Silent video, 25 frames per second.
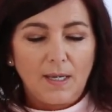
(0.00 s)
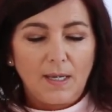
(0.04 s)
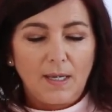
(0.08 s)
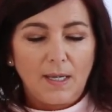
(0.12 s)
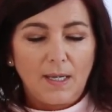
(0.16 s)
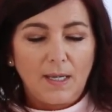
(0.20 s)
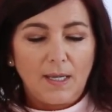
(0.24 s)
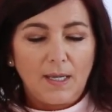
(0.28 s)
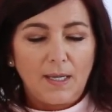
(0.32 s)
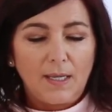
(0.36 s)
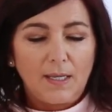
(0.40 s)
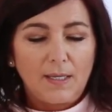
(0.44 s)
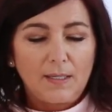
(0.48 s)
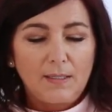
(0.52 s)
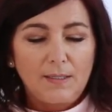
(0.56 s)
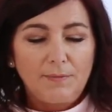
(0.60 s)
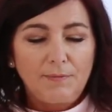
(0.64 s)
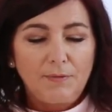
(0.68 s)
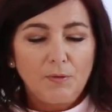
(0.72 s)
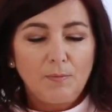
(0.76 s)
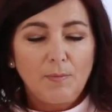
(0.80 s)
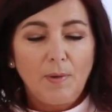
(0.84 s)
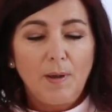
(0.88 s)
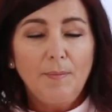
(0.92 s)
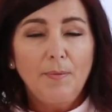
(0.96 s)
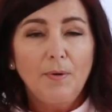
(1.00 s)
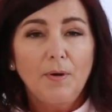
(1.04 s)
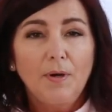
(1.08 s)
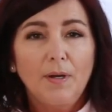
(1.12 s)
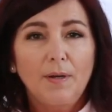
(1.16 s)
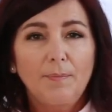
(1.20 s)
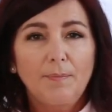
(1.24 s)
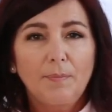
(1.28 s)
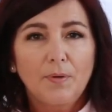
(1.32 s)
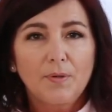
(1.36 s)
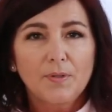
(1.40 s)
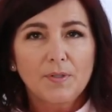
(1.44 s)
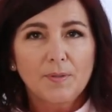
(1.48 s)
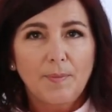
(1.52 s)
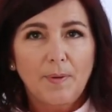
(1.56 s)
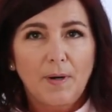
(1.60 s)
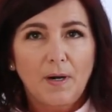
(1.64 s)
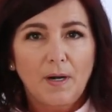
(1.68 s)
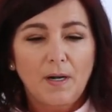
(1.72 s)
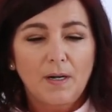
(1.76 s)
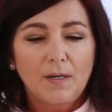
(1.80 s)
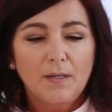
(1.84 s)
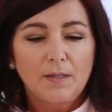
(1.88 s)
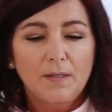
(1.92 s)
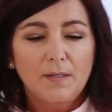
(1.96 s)
And if you remember, it pulls
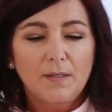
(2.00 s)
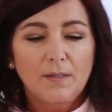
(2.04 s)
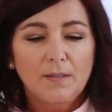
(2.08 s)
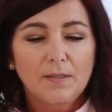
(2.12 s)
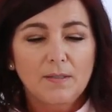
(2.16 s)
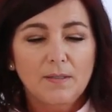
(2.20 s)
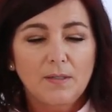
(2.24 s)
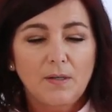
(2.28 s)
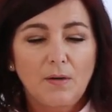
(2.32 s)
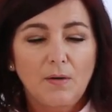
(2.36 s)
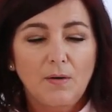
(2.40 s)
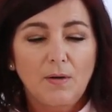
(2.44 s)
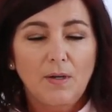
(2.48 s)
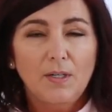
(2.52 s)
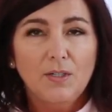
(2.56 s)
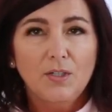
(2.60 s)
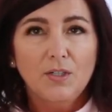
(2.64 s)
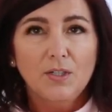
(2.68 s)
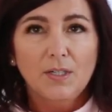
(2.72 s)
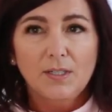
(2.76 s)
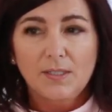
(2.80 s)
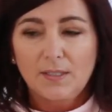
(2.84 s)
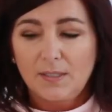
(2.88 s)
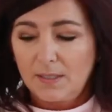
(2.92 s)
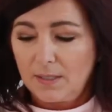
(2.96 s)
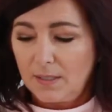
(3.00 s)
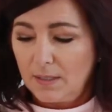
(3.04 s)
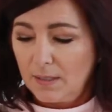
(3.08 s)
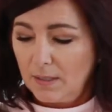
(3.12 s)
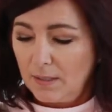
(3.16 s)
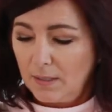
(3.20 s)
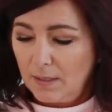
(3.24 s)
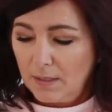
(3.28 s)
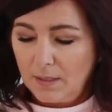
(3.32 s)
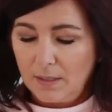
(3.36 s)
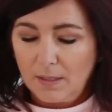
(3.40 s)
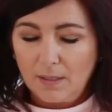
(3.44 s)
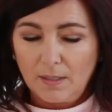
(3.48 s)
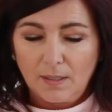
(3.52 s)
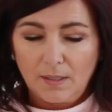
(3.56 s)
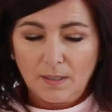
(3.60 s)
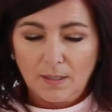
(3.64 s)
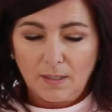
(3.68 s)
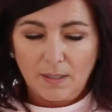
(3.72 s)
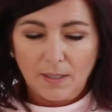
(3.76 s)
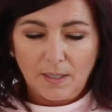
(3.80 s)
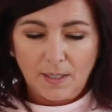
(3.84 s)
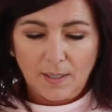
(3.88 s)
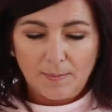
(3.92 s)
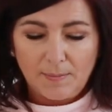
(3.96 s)
apart, so it just
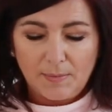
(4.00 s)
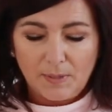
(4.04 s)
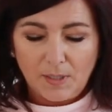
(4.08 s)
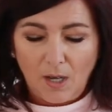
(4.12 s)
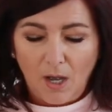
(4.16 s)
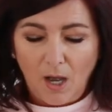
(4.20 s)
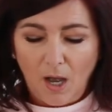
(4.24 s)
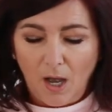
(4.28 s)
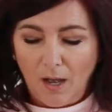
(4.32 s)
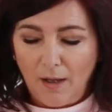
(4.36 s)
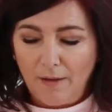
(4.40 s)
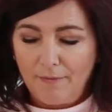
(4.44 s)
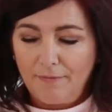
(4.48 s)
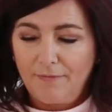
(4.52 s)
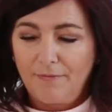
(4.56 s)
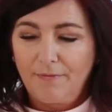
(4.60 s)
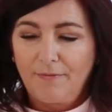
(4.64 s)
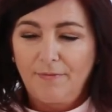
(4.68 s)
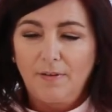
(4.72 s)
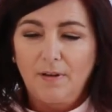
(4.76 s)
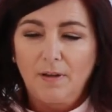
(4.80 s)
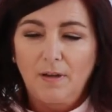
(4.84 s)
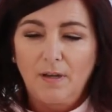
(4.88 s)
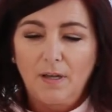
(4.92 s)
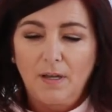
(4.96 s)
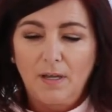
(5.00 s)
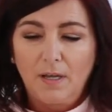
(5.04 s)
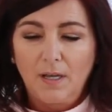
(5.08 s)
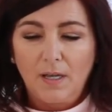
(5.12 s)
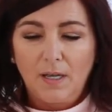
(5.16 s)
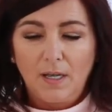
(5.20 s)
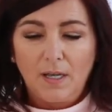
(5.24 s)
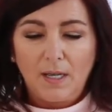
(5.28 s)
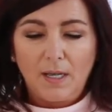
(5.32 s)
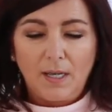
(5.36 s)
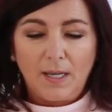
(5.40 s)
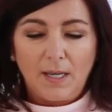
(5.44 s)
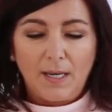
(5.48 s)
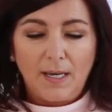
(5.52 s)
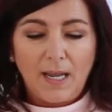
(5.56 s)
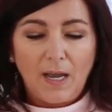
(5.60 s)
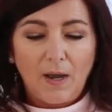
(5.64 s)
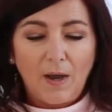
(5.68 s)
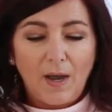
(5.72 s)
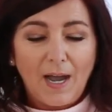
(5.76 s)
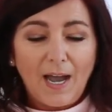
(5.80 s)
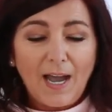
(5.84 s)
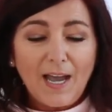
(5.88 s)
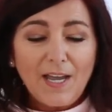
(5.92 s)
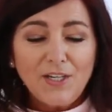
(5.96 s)
comes off. Now
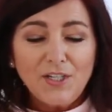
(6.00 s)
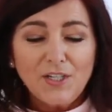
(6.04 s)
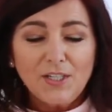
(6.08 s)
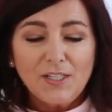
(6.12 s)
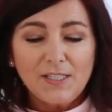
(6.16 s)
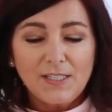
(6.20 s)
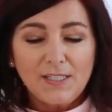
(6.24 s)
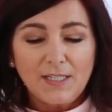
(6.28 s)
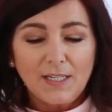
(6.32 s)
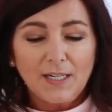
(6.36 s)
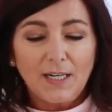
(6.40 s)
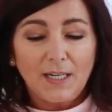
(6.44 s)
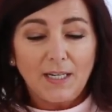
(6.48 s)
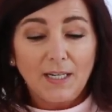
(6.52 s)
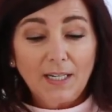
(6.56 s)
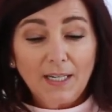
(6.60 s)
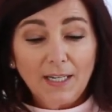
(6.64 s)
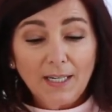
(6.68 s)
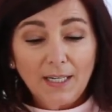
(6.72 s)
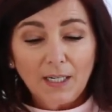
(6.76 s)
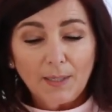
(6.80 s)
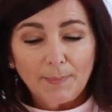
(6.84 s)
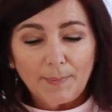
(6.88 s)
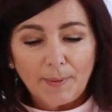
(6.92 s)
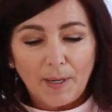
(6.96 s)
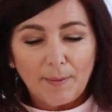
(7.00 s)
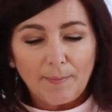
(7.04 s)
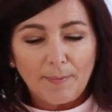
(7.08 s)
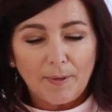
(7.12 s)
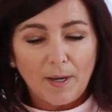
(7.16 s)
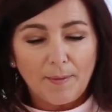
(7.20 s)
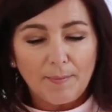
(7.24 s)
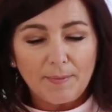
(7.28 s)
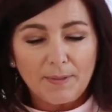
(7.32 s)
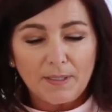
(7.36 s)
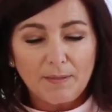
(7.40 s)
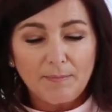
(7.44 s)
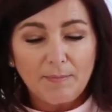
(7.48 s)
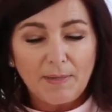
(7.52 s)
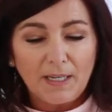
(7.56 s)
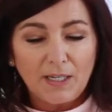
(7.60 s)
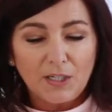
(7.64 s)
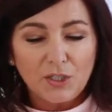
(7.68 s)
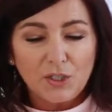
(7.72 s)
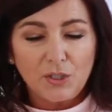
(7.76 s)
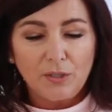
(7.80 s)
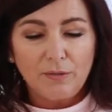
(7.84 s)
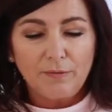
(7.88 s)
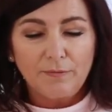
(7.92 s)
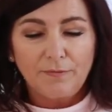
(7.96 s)
I just did a little pom-pom and didn't make
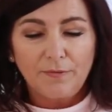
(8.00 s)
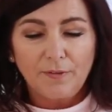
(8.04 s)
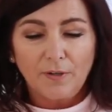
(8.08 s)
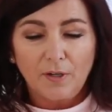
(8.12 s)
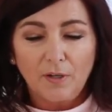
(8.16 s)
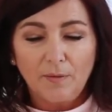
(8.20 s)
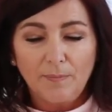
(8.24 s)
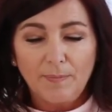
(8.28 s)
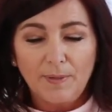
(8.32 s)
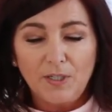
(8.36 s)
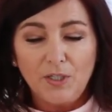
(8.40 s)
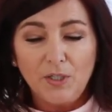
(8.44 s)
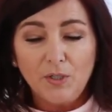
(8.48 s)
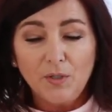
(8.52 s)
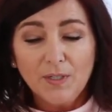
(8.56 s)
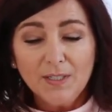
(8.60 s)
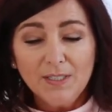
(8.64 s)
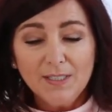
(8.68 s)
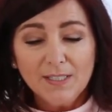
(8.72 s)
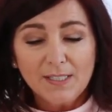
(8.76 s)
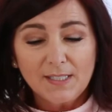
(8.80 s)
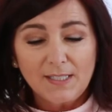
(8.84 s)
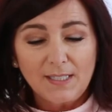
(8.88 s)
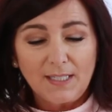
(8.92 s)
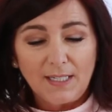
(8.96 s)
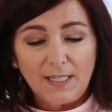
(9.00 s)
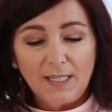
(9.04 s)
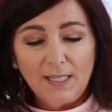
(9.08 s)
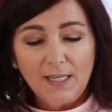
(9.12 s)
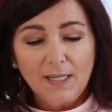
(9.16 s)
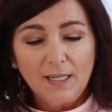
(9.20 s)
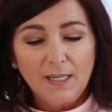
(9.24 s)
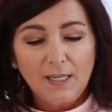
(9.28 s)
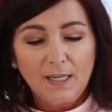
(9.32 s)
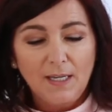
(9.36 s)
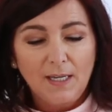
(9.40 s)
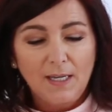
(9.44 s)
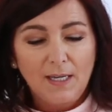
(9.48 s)
it too full, but you can see